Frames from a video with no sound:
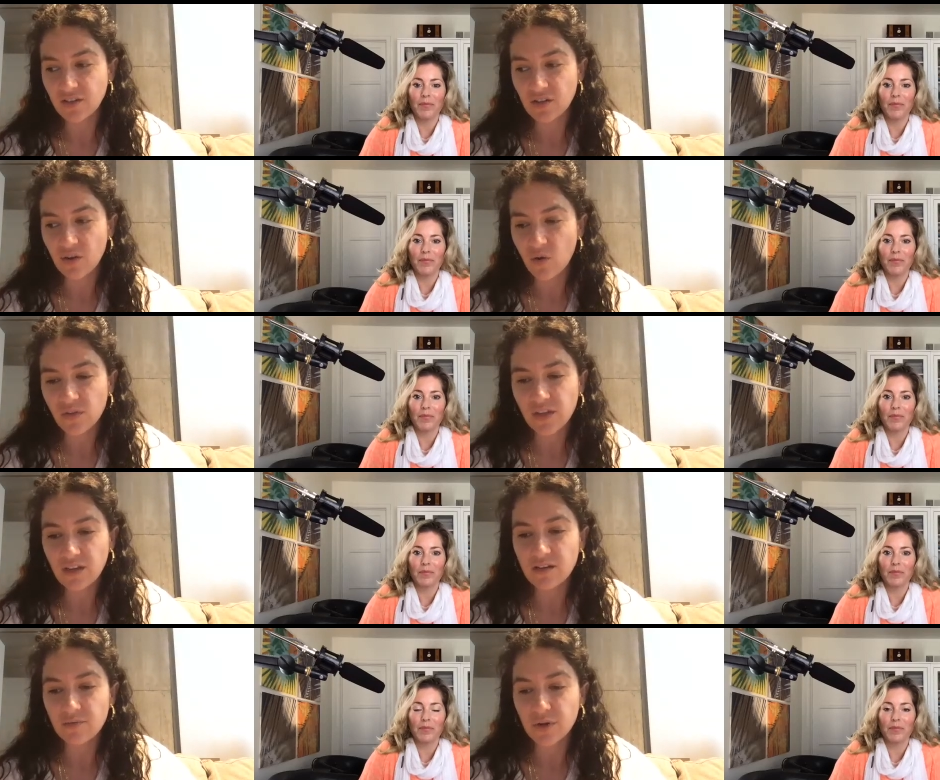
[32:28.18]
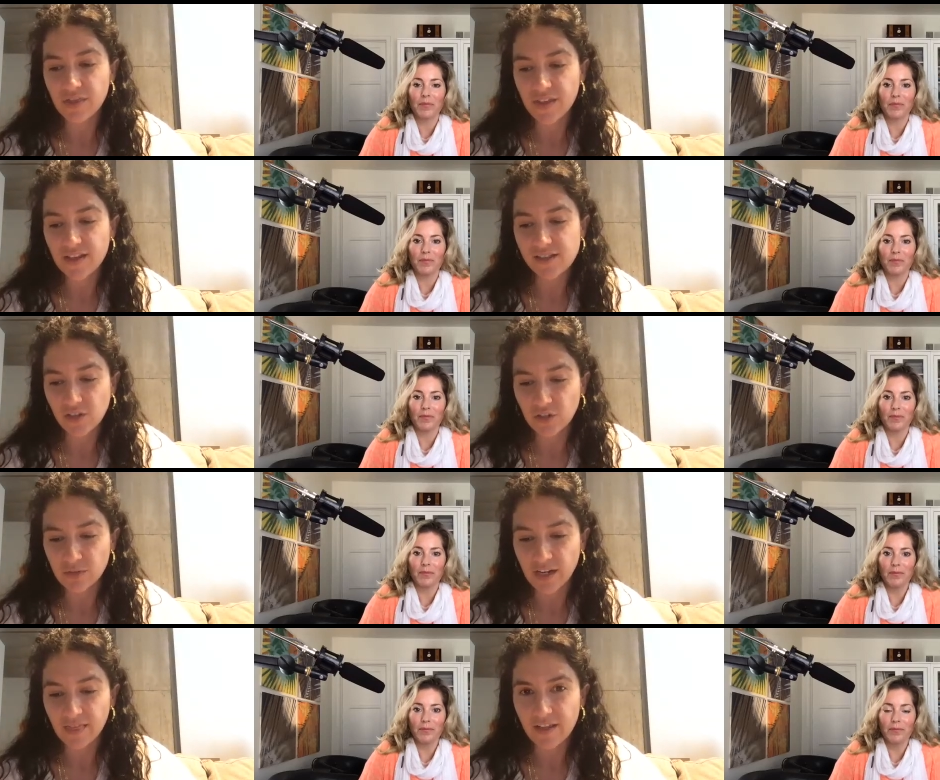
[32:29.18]
Speaker 1: only put things in your
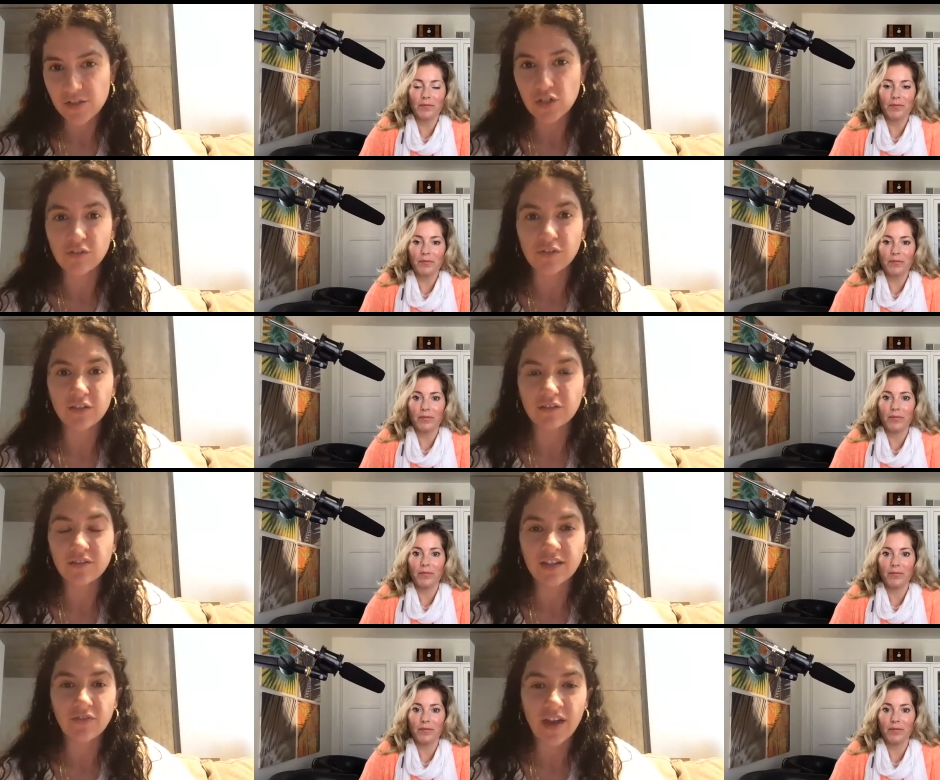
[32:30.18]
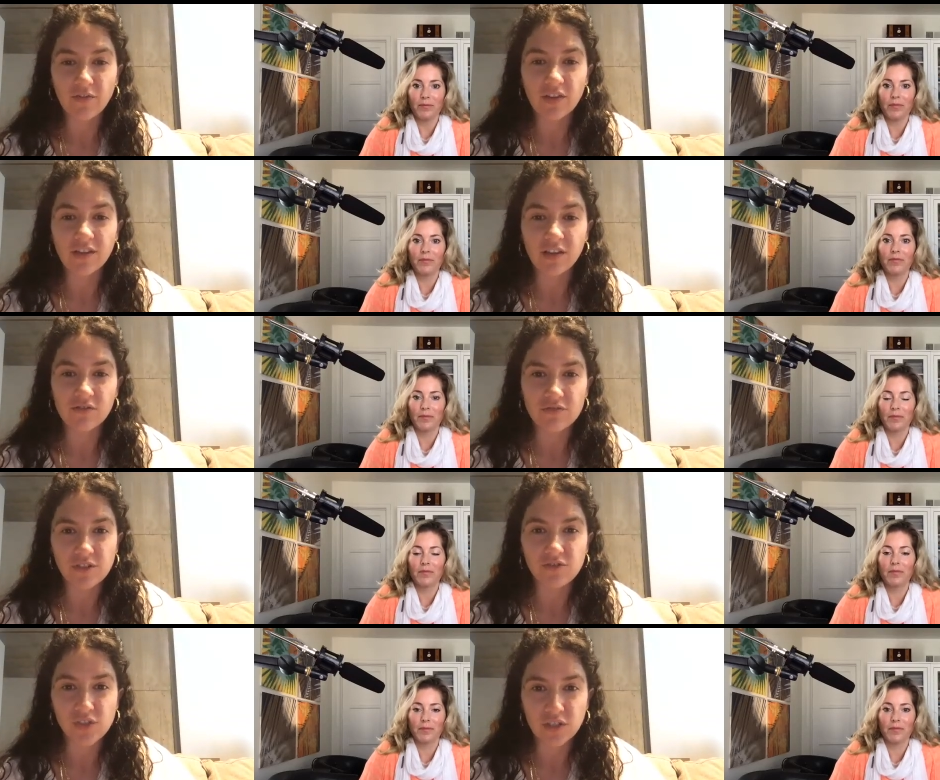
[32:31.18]
brain that serve you. If everything you
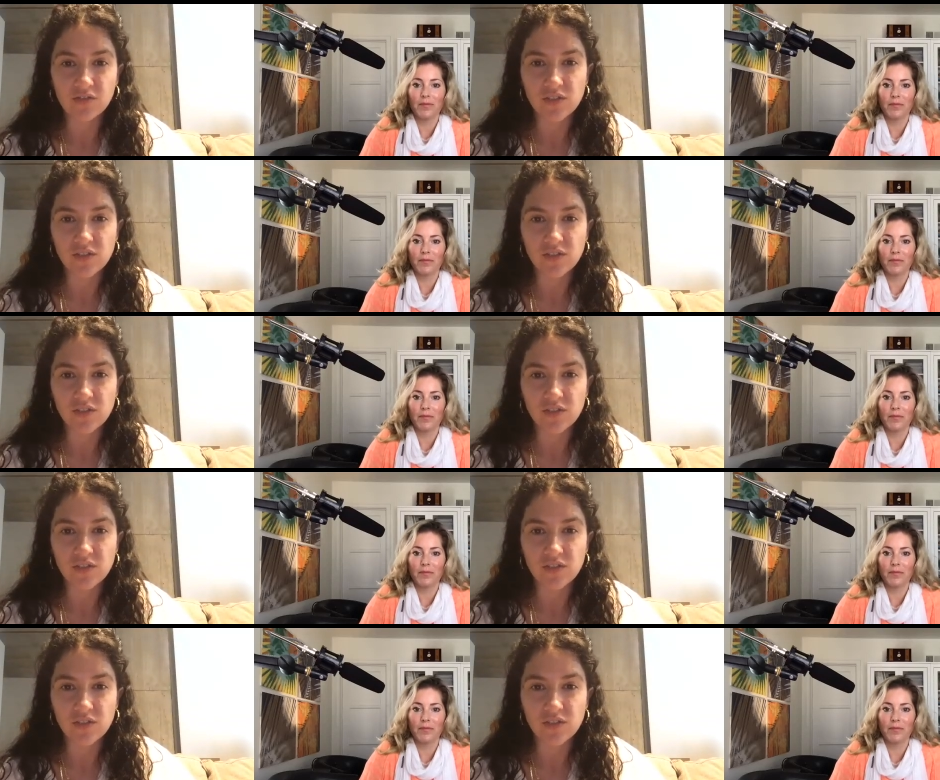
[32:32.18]
do serves